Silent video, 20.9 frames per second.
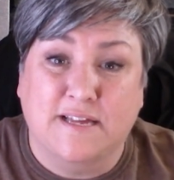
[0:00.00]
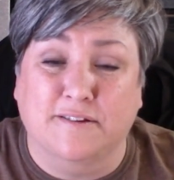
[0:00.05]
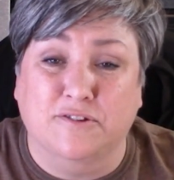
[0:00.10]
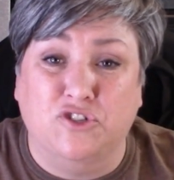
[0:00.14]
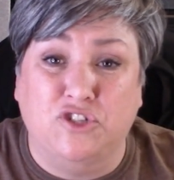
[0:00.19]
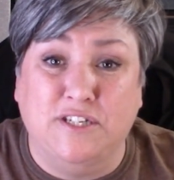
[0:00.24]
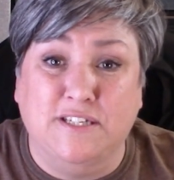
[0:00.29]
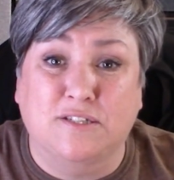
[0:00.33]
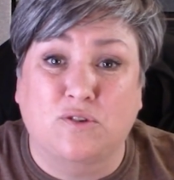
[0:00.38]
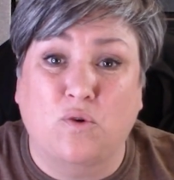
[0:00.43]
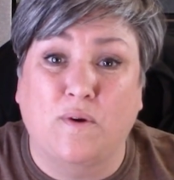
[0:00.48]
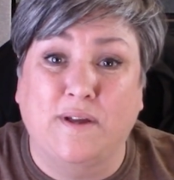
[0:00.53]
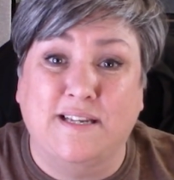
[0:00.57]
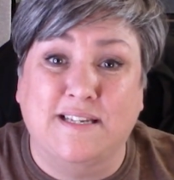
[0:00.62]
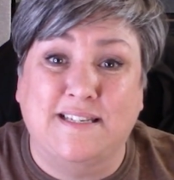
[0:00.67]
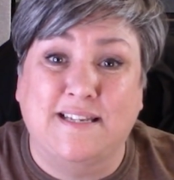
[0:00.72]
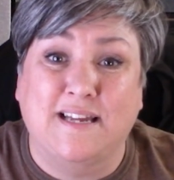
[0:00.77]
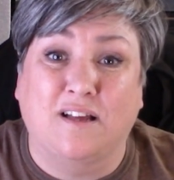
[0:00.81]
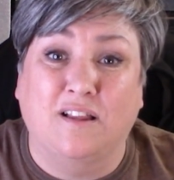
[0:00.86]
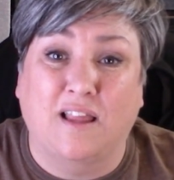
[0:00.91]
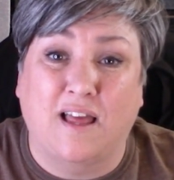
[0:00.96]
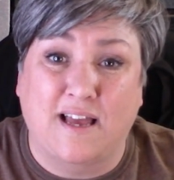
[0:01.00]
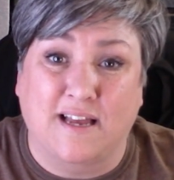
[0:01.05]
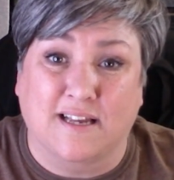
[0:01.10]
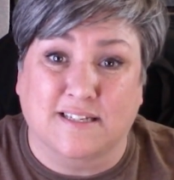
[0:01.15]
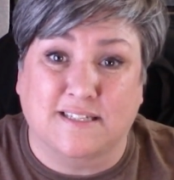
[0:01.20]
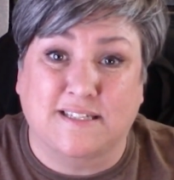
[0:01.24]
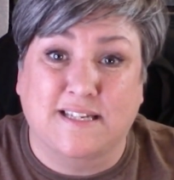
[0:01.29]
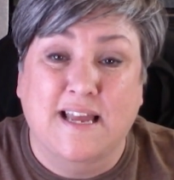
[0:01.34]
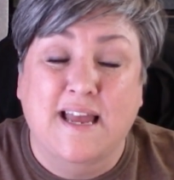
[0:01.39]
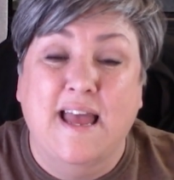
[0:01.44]
and she's going to tell
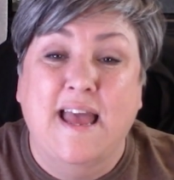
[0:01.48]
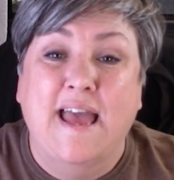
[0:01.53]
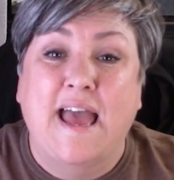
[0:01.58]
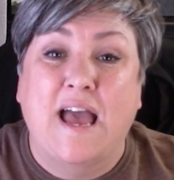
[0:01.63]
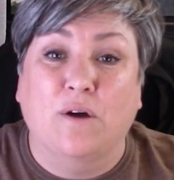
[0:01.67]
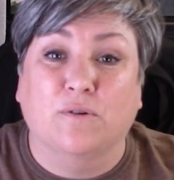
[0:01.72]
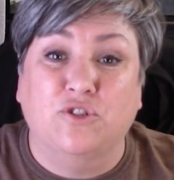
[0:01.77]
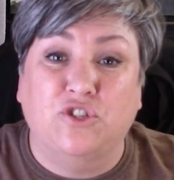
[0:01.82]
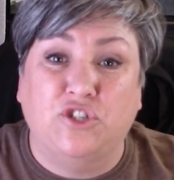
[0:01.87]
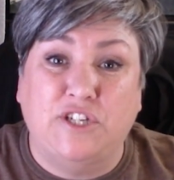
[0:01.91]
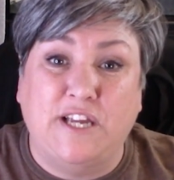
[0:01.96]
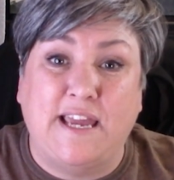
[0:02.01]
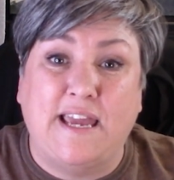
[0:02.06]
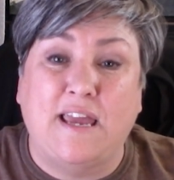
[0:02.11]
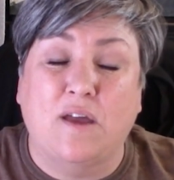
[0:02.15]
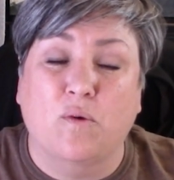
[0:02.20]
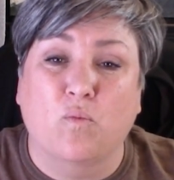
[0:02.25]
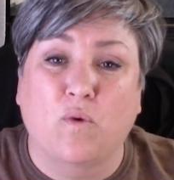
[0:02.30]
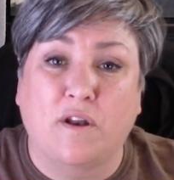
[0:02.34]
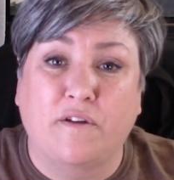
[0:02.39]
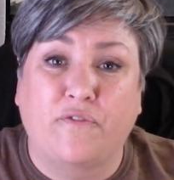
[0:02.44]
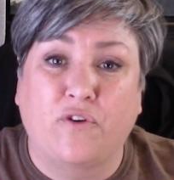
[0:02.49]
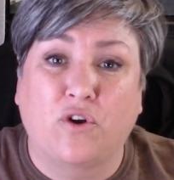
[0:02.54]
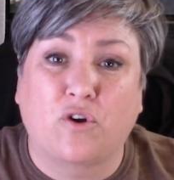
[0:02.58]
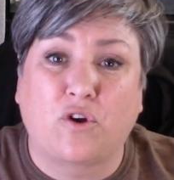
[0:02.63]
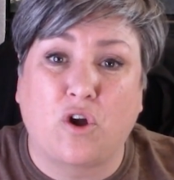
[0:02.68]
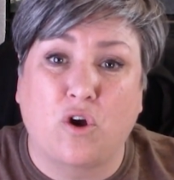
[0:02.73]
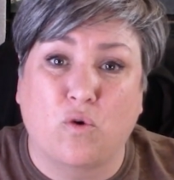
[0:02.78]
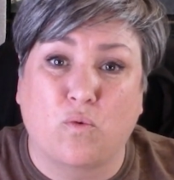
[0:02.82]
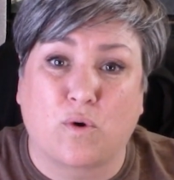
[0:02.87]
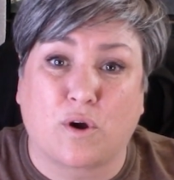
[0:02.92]
us how she and one of her
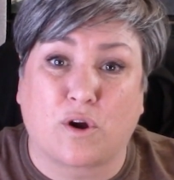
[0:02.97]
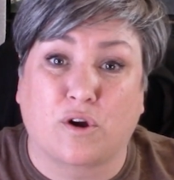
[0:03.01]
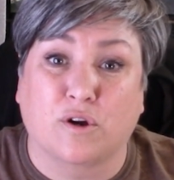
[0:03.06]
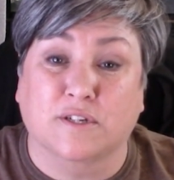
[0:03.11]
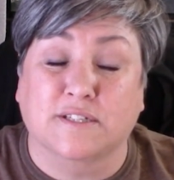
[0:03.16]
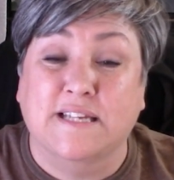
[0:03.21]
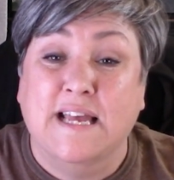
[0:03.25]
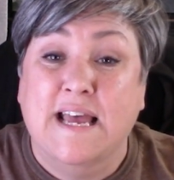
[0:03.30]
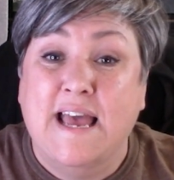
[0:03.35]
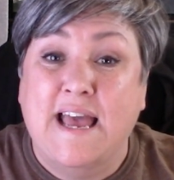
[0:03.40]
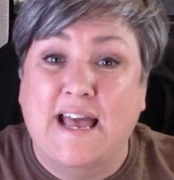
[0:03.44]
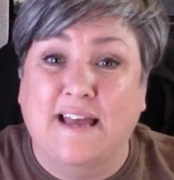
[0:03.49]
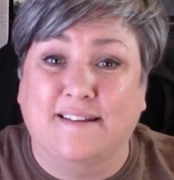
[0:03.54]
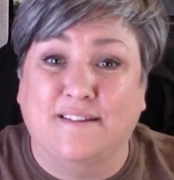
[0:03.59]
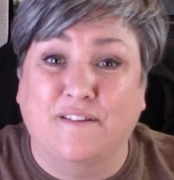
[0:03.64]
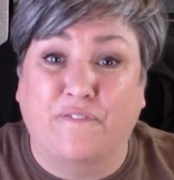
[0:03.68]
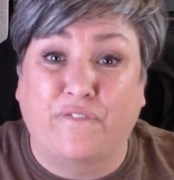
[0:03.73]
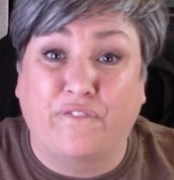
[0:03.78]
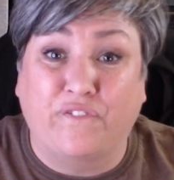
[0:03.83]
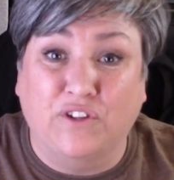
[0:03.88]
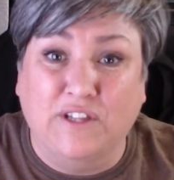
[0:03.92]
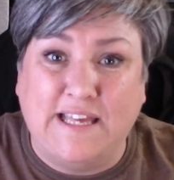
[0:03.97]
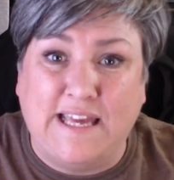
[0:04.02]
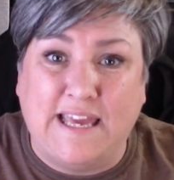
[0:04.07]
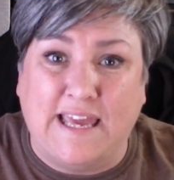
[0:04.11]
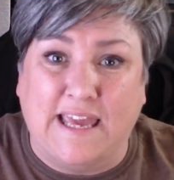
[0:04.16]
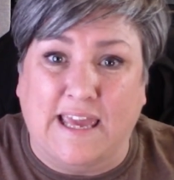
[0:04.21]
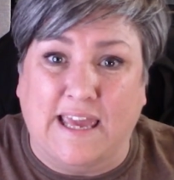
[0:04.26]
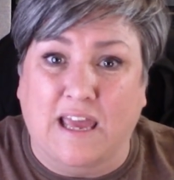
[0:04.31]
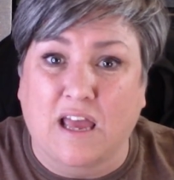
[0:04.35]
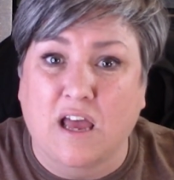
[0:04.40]
coworkers had to
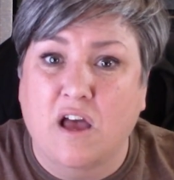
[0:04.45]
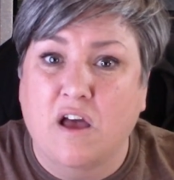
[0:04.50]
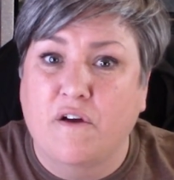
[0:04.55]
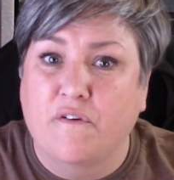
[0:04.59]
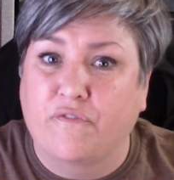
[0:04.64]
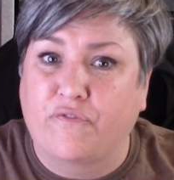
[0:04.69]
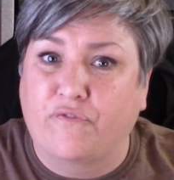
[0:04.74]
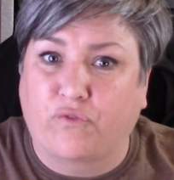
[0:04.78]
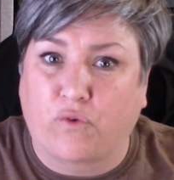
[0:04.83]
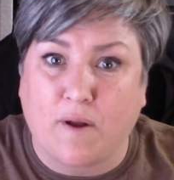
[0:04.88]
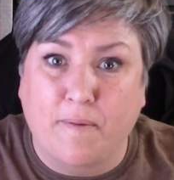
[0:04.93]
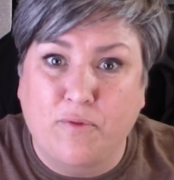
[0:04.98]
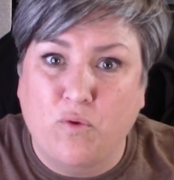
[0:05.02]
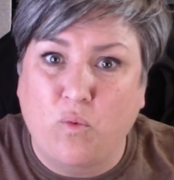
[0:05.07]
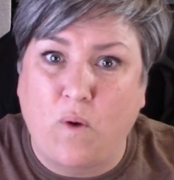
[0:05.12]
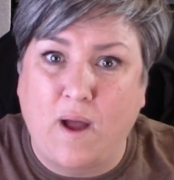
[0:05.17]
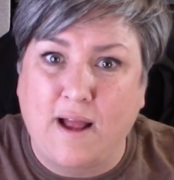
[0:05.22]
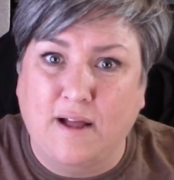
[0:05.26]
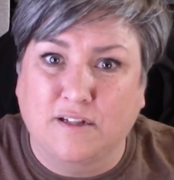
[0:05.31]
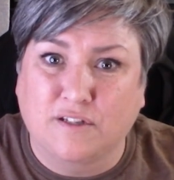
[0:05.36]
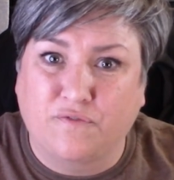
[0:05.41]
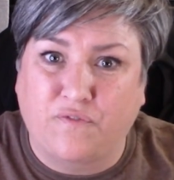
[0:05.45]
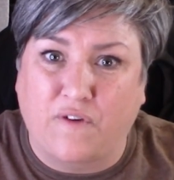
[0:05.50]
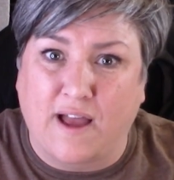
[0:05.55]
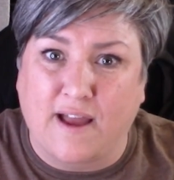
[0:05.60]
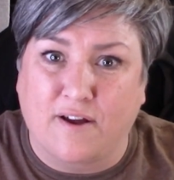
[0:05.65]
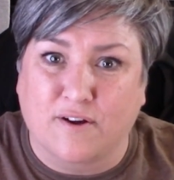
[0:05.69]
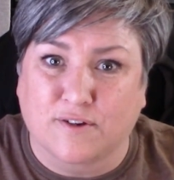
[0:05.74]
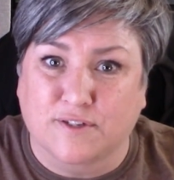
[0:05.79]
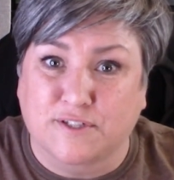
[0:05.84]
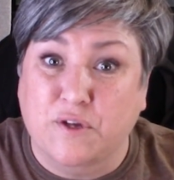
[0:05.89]
flee from the
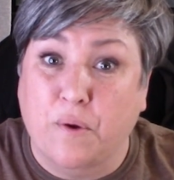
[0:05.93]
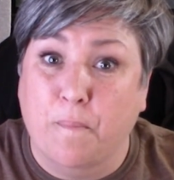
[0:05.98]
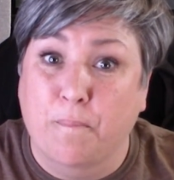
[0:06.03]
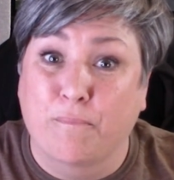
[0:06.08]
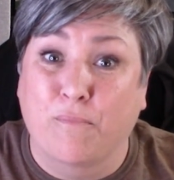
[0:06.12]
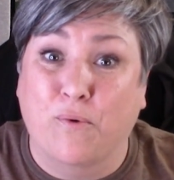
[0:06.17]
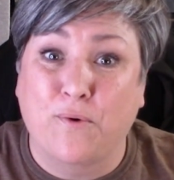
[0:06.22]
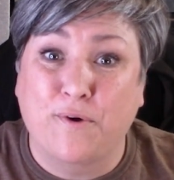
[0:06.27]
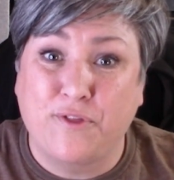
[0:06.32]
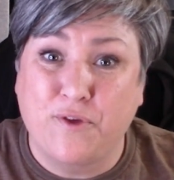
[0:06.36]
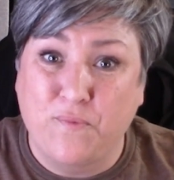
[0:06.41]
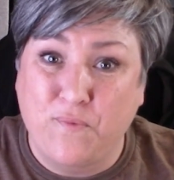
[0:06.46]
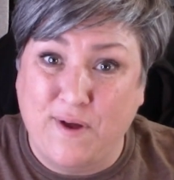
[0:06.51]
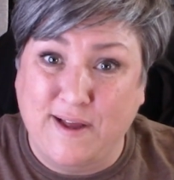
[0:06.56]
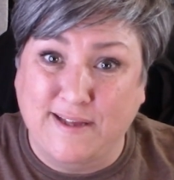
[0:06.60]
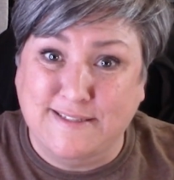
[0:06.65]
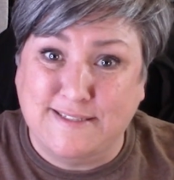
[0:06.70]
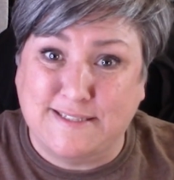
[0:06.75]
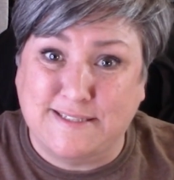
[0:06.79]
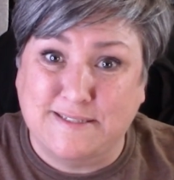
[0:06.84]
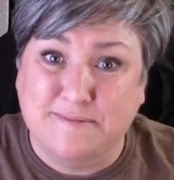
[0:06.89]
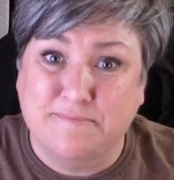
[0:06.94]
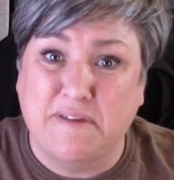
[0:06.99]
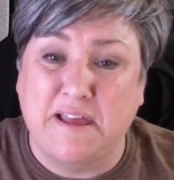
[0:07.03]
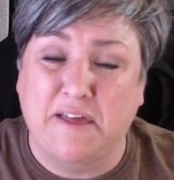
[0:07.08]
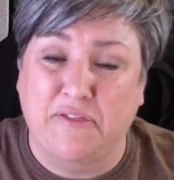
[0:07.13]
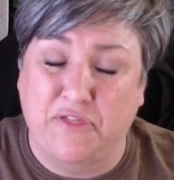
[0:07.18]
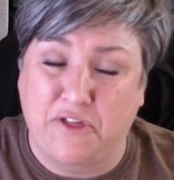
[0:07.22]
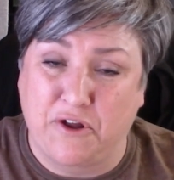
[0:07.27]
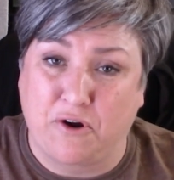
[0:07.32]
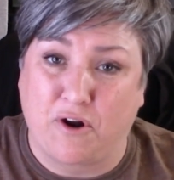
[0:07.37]
wildfires more than once
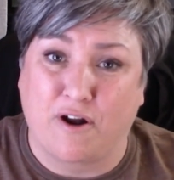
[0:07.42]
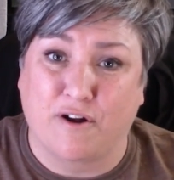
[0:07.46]
in their